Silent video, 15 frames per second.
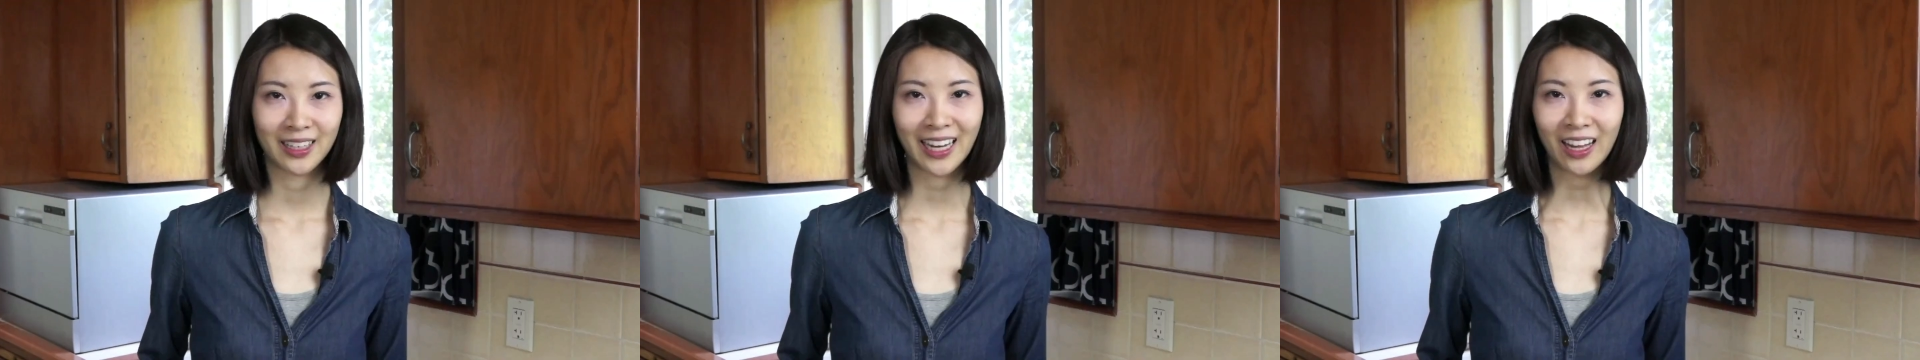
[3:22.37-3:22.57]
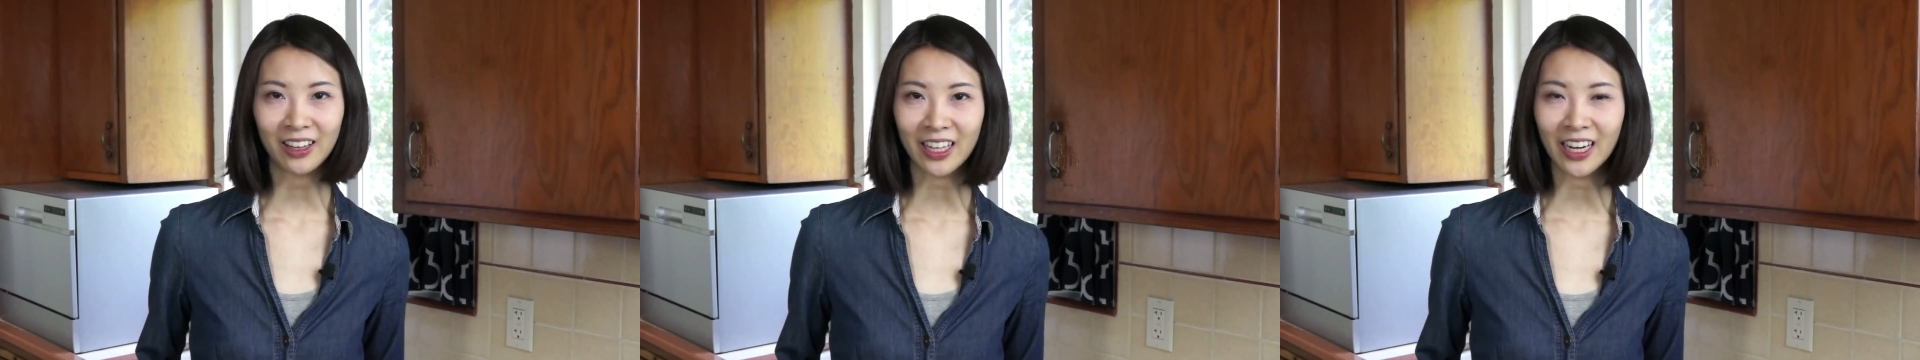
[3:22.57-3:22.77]

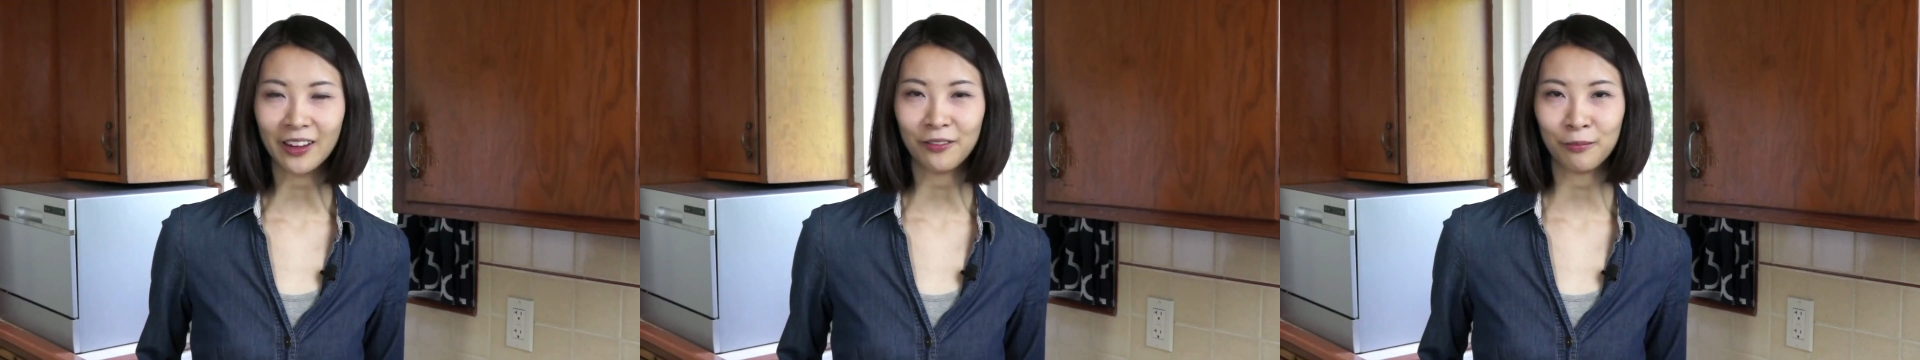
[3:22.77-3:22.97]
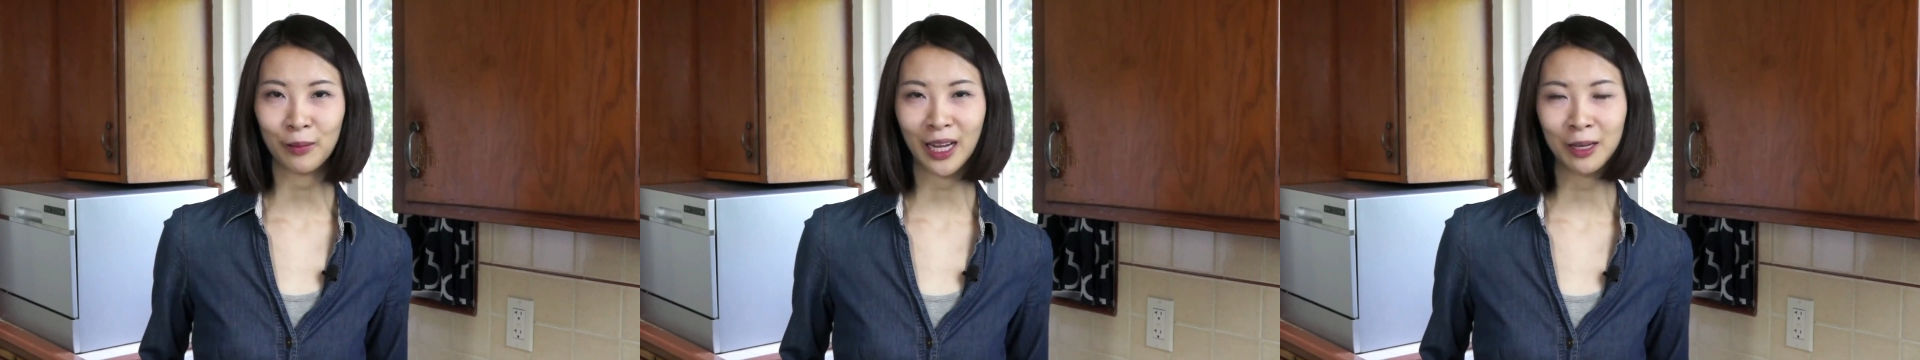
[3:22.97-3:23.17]
Now that
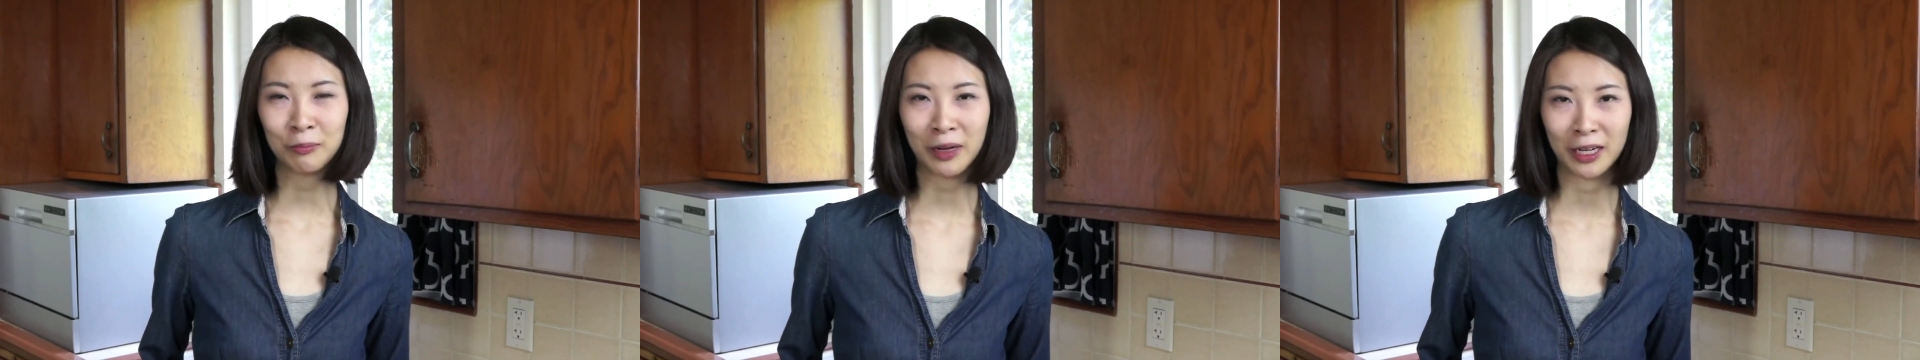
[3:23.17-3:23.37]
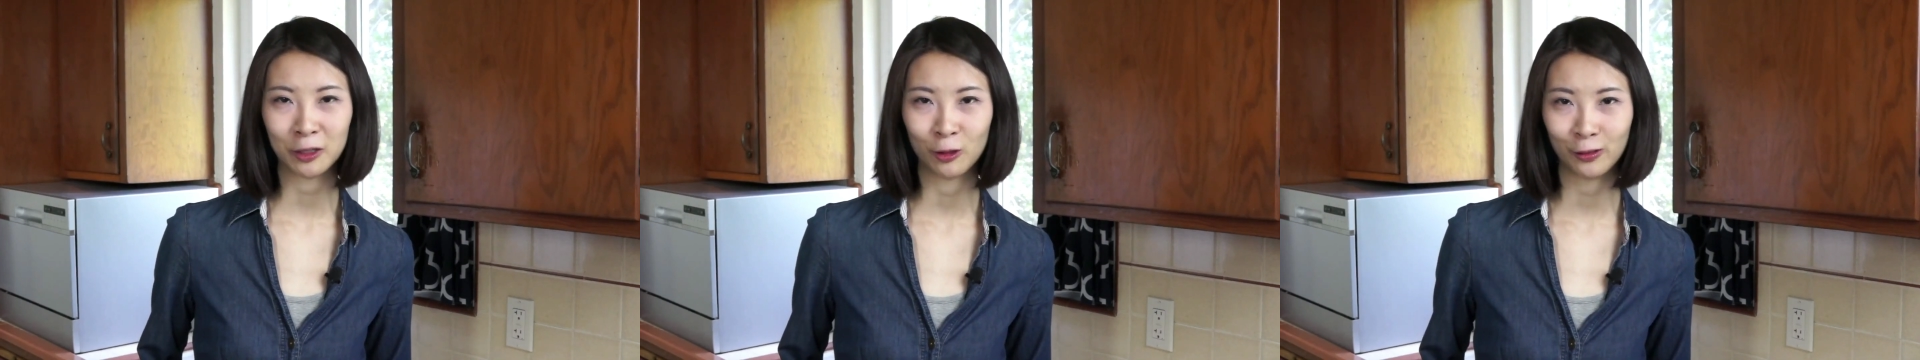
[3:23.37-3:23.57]
I've made
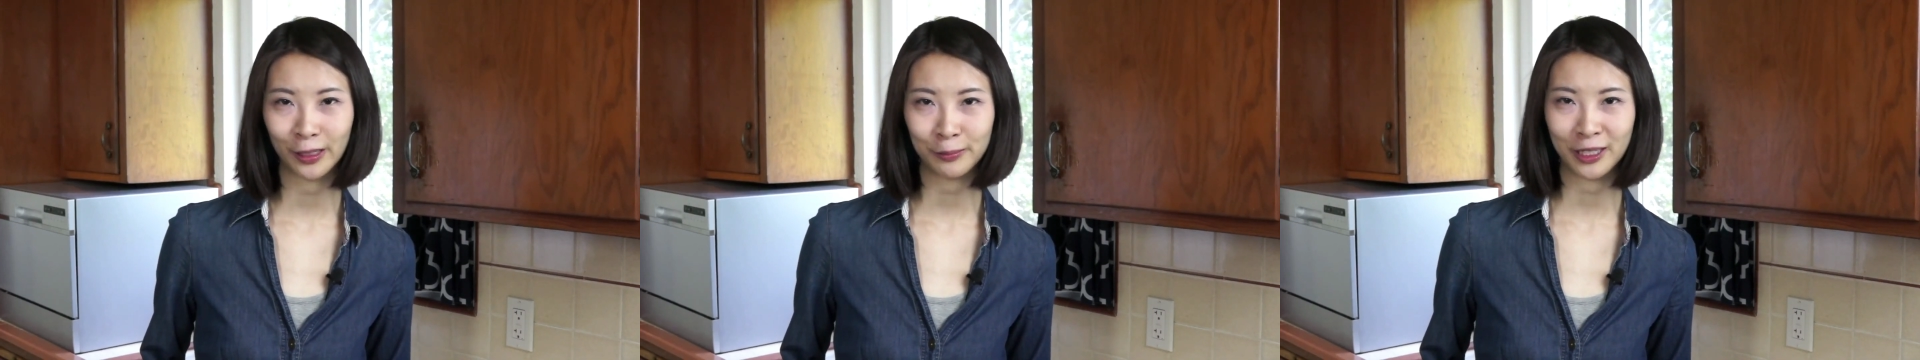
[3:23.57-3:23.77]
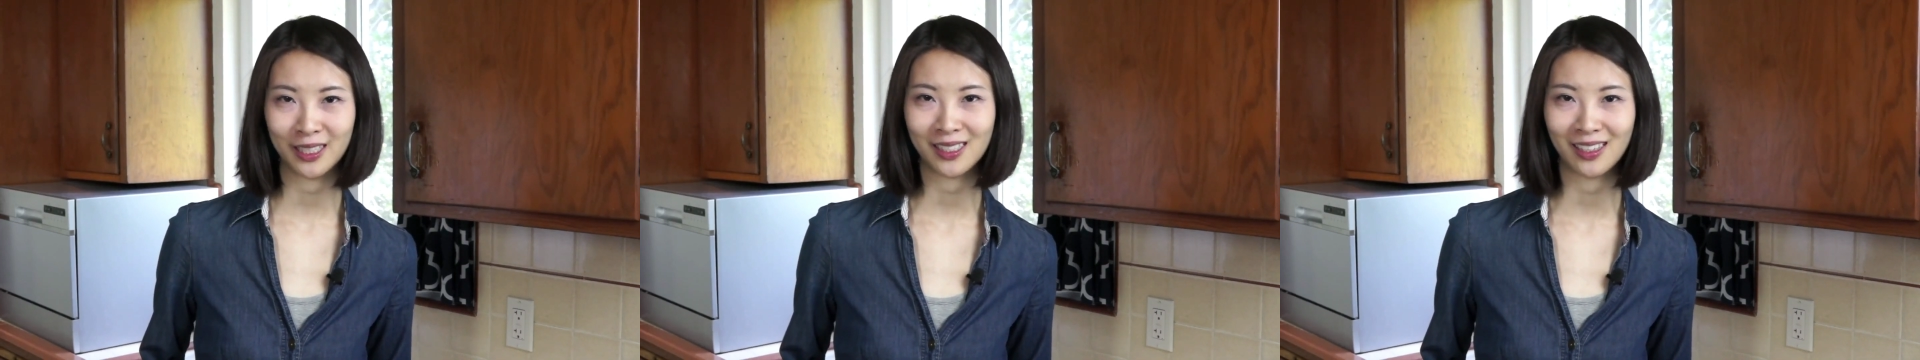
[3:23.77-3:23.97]
my
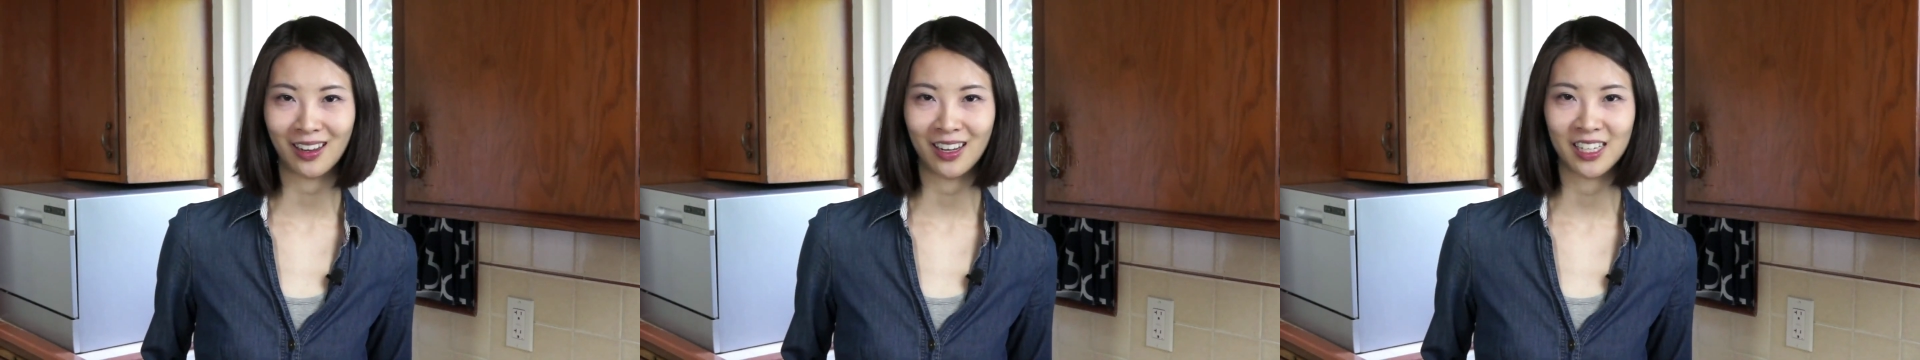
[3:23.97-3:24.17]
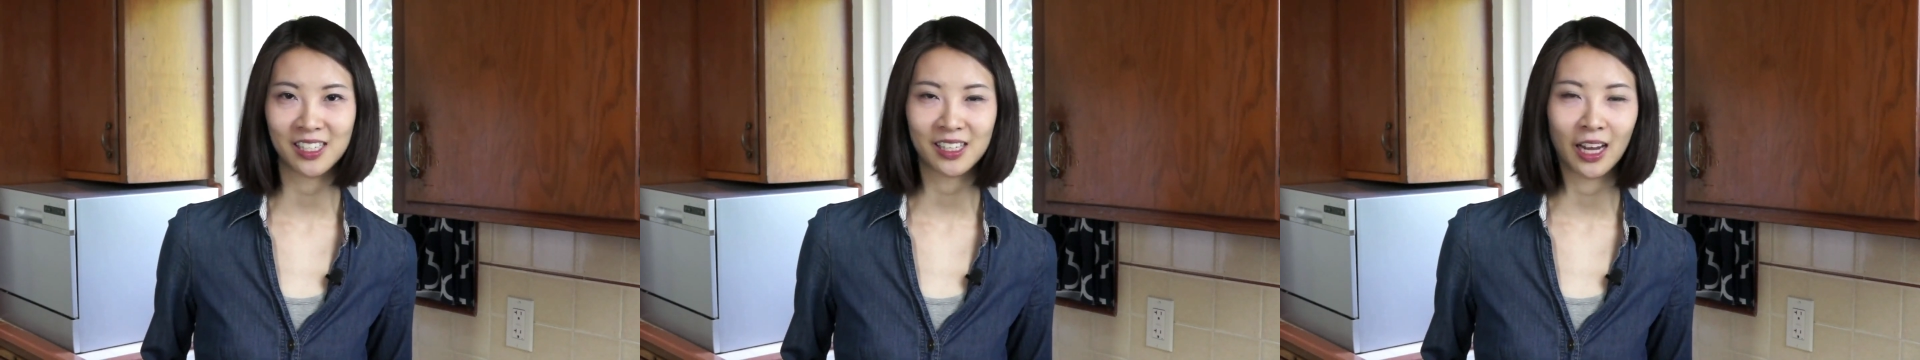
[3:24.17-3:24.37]
creamy
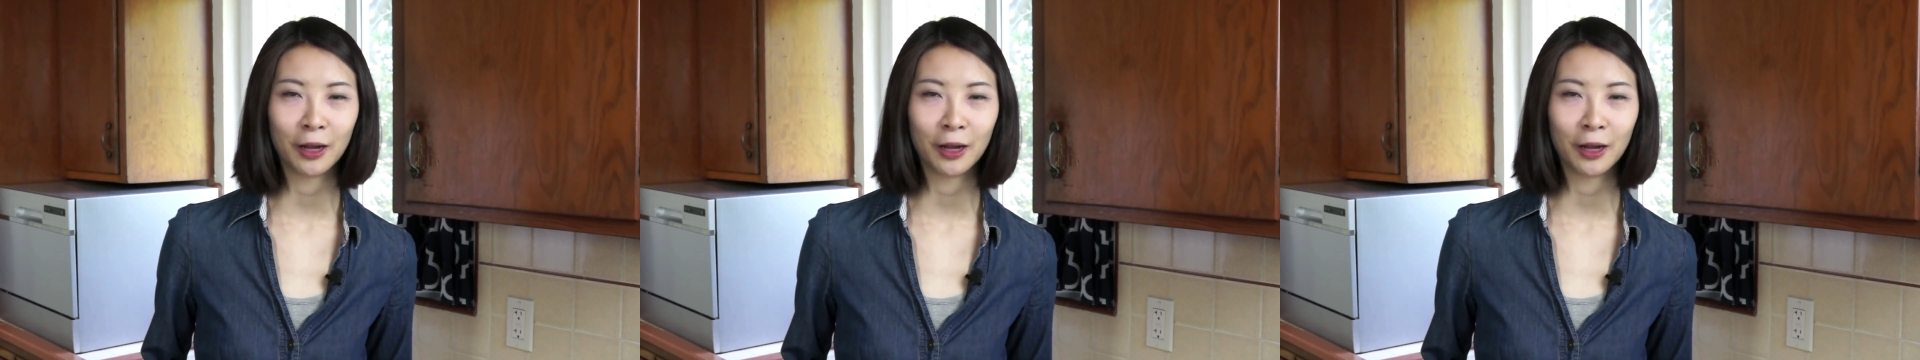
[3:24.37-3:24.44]
sauce,